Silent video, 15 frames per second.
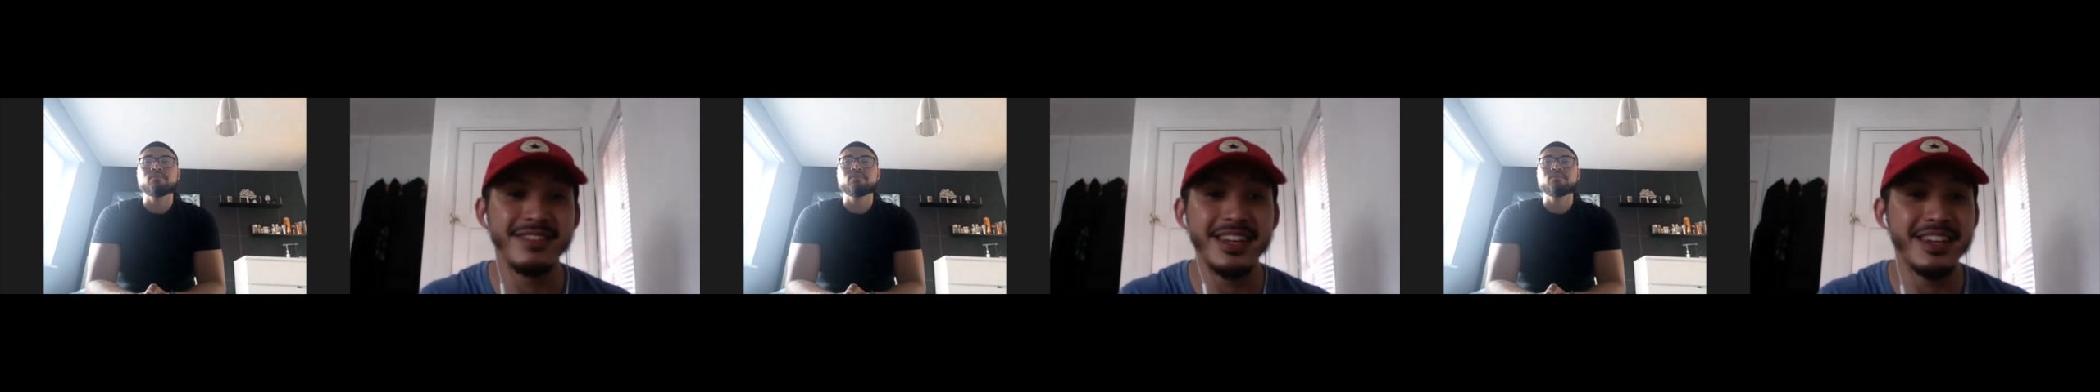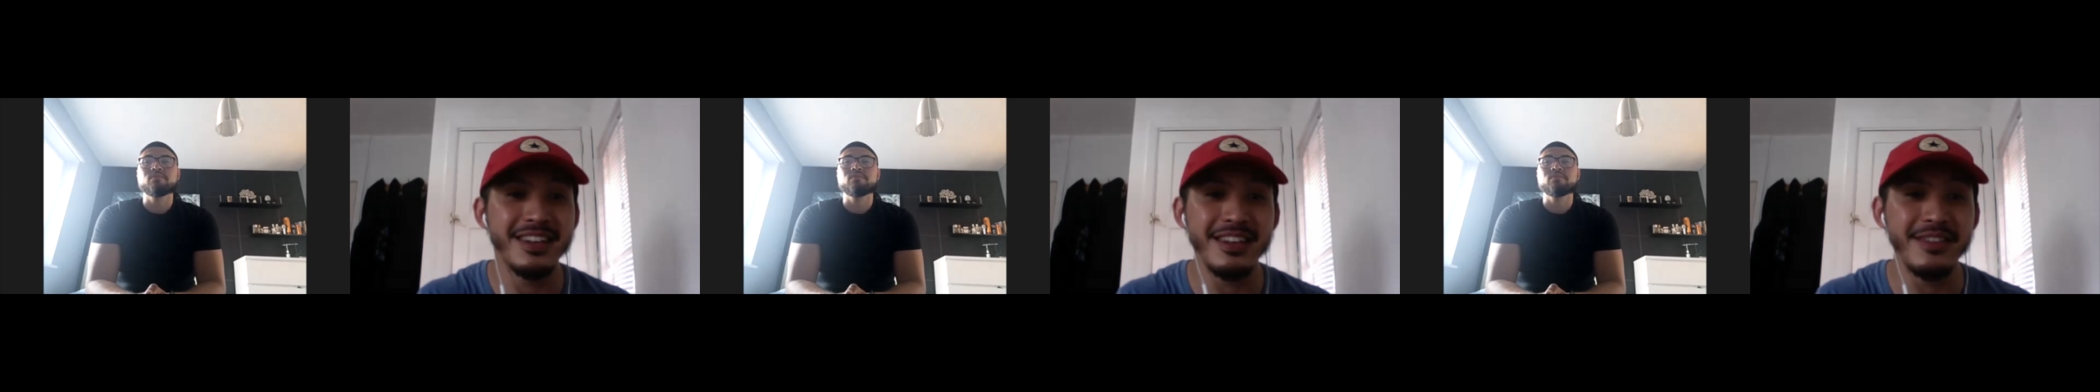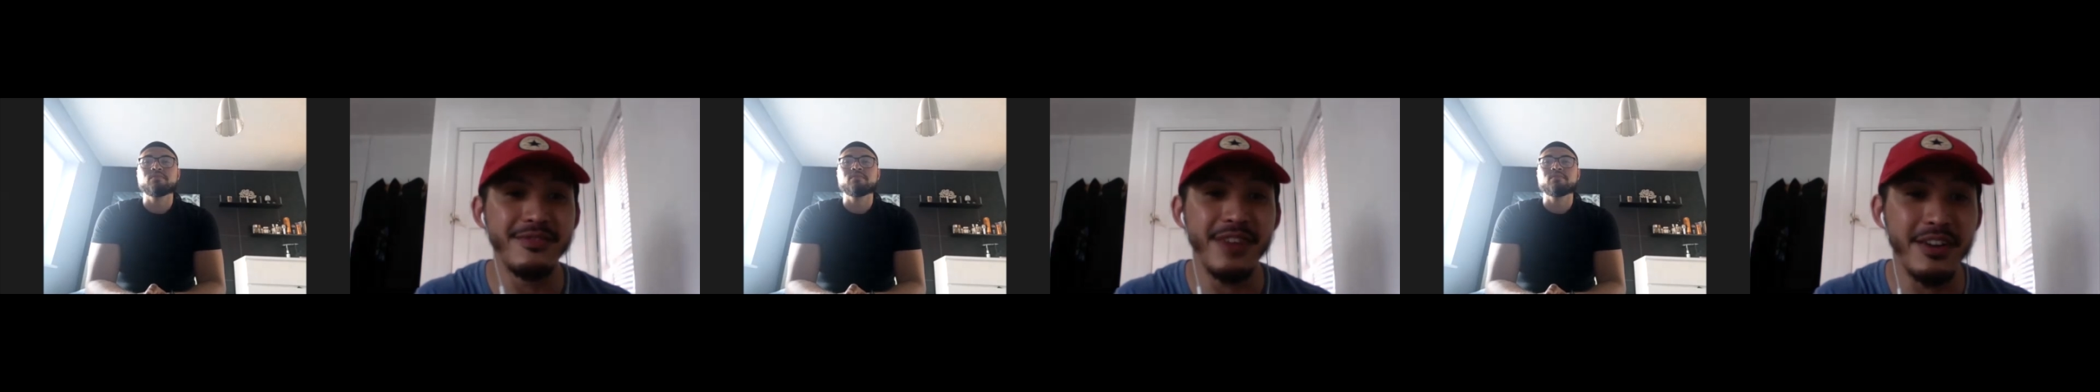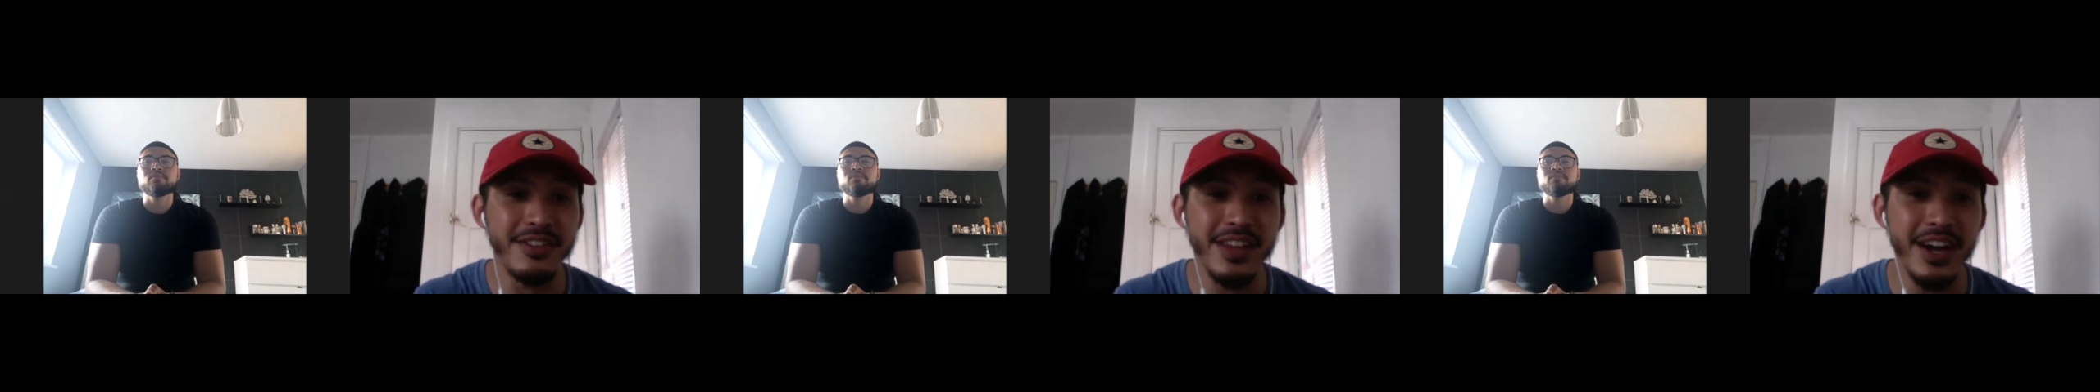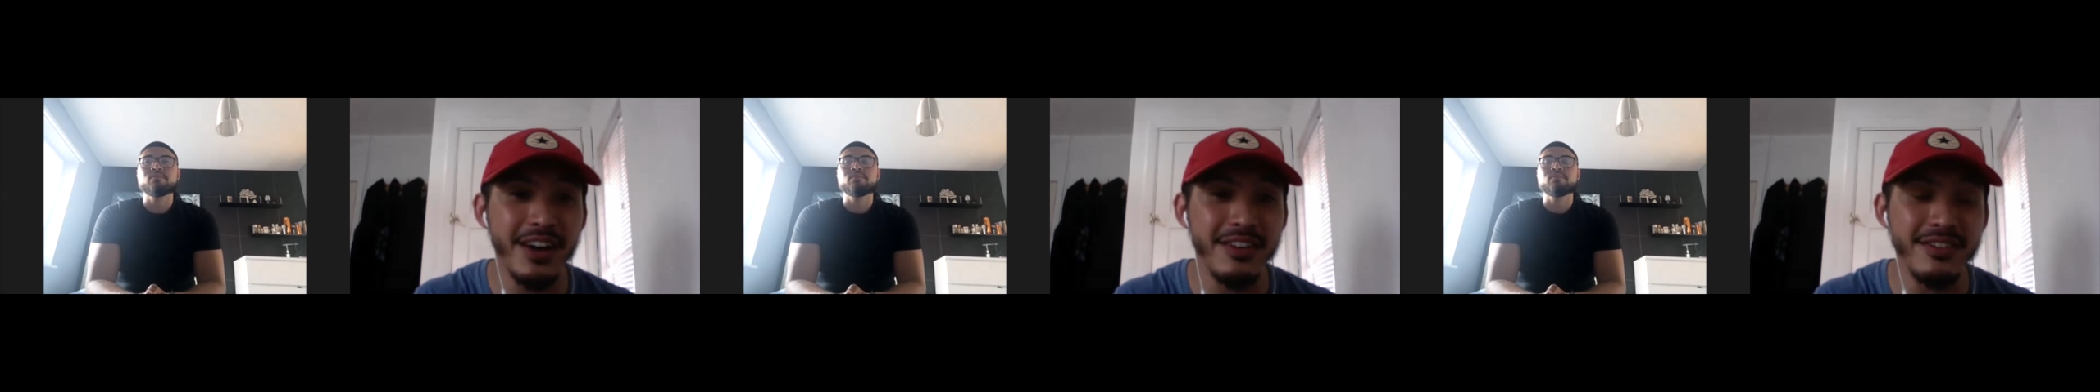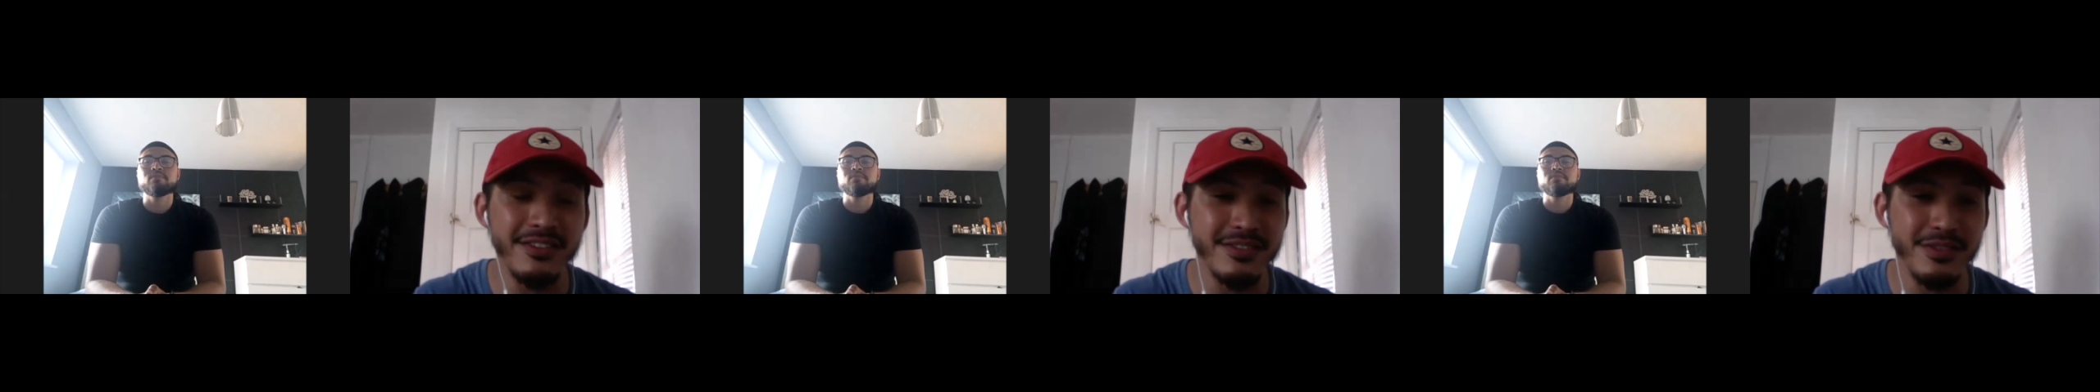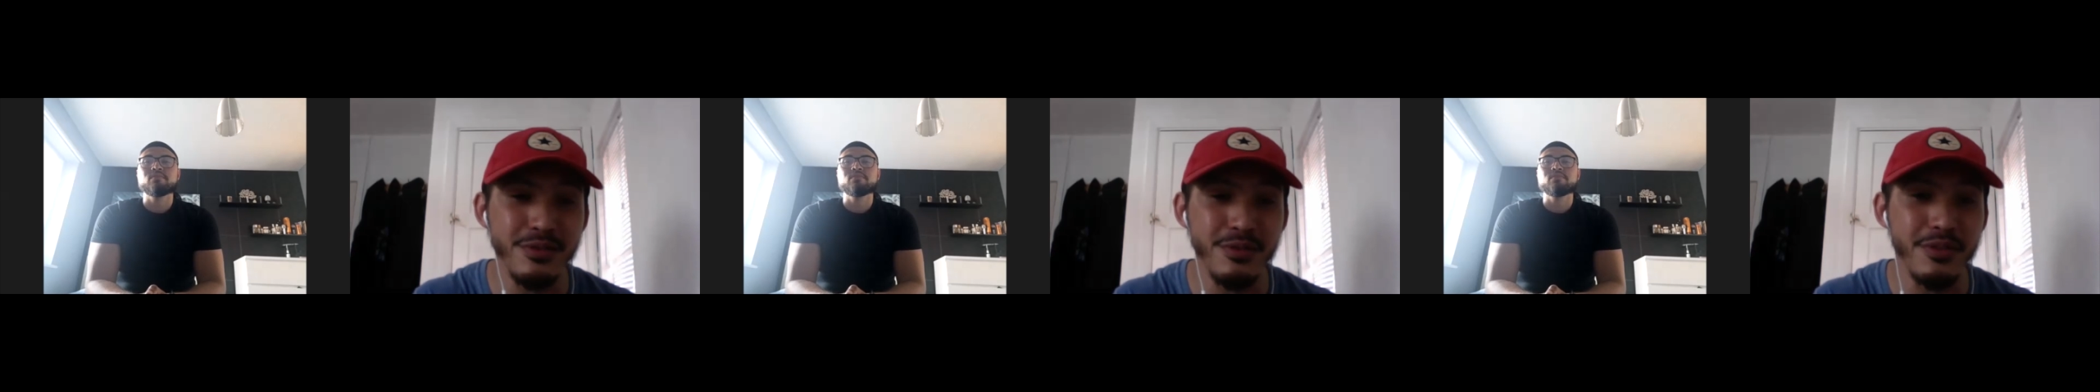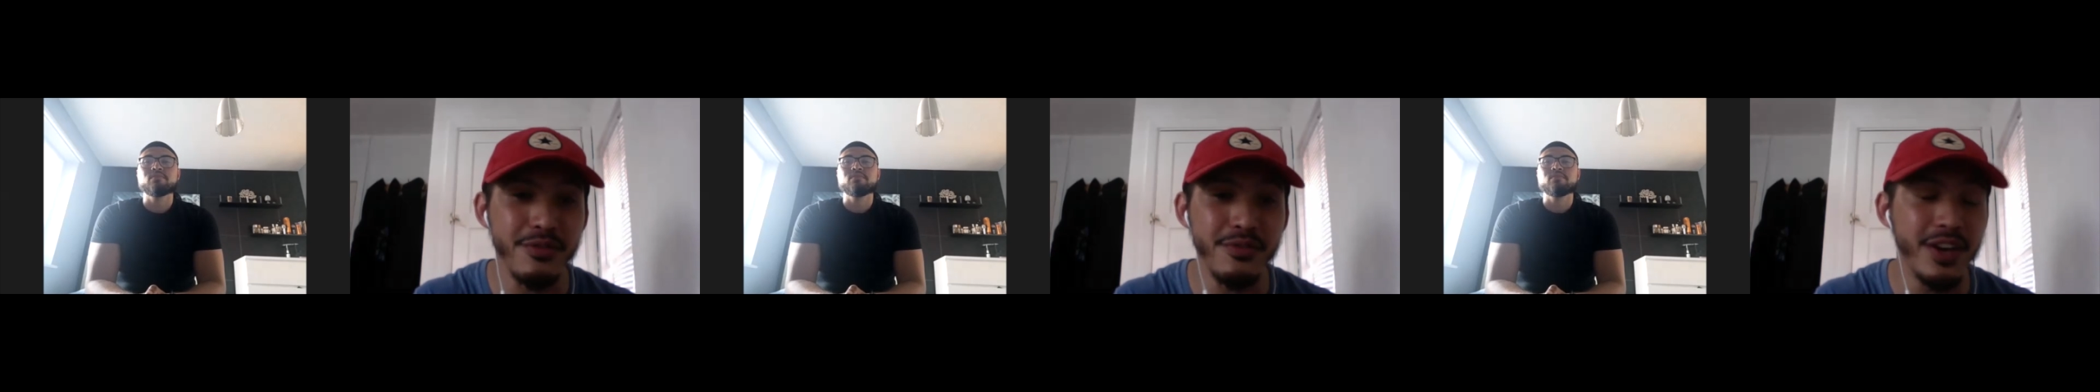he found out
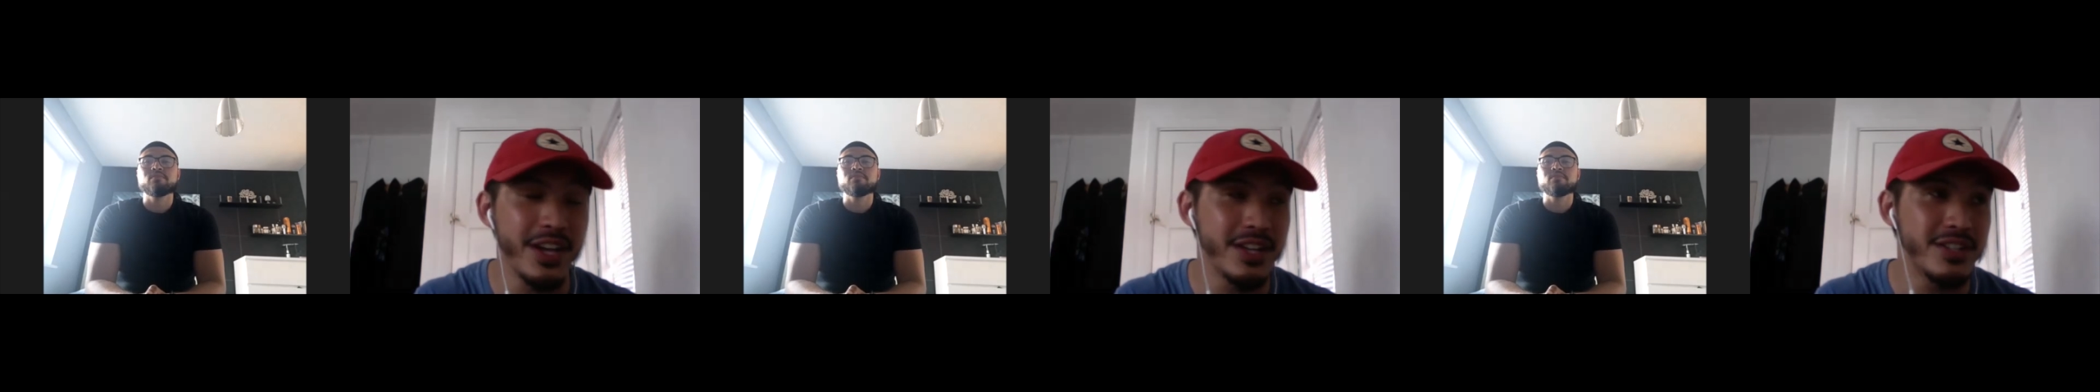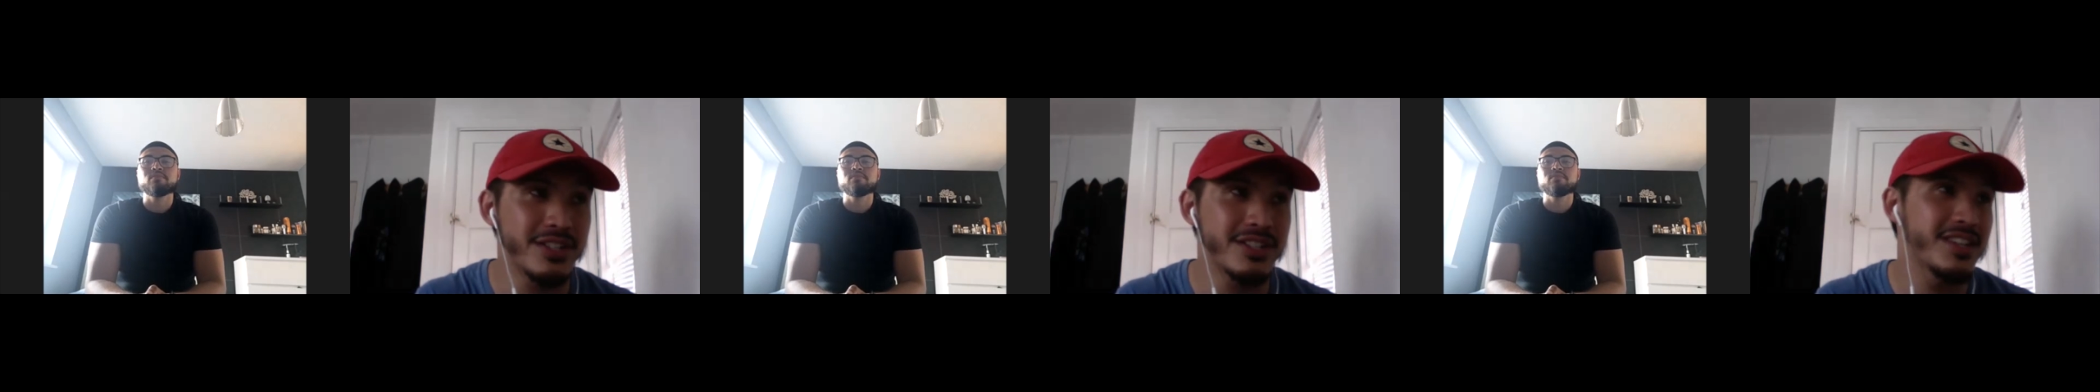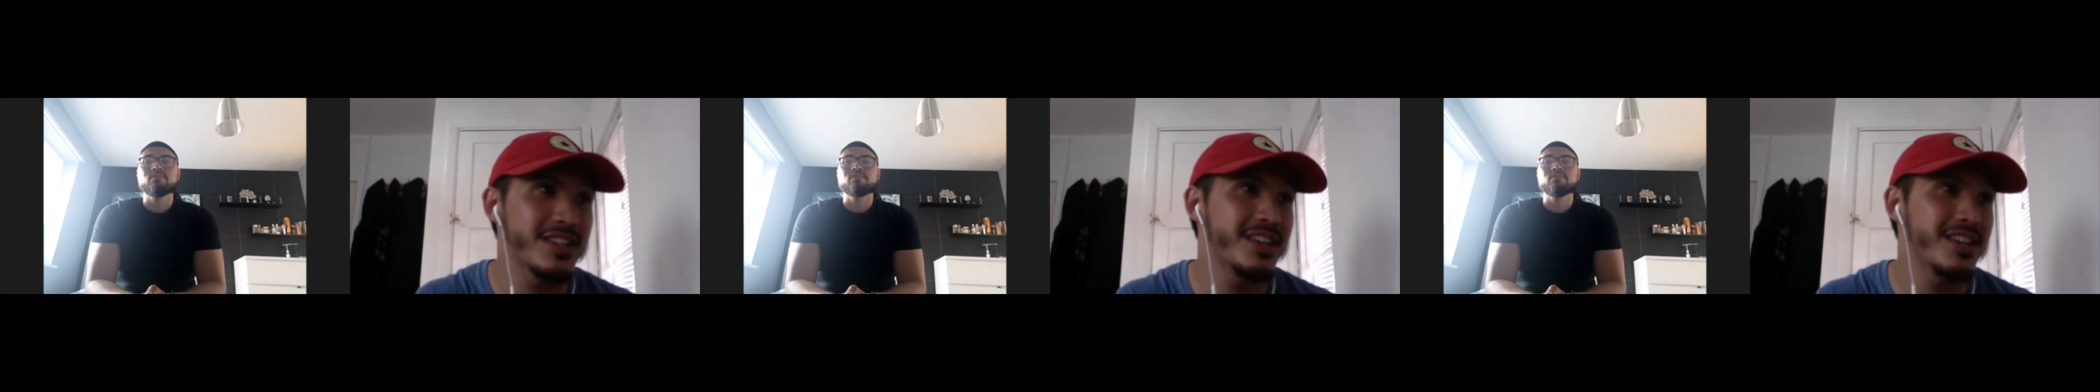through a footage.